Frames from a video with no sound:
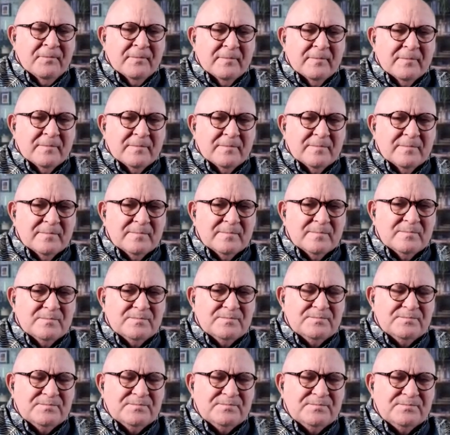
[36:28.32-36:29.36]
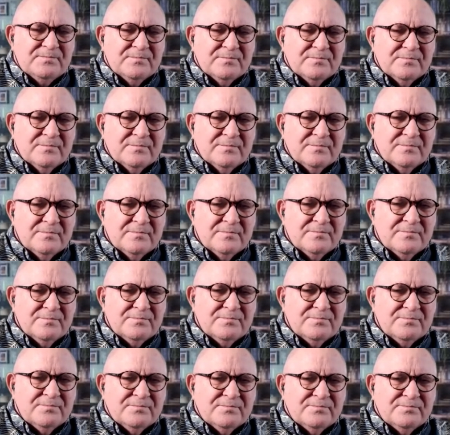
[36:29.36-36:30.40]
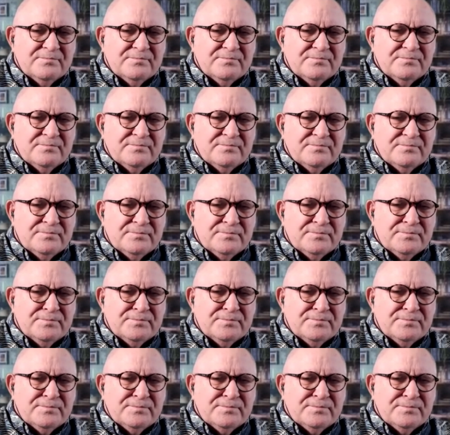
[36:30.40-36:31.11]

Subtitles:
This person isn't speaking.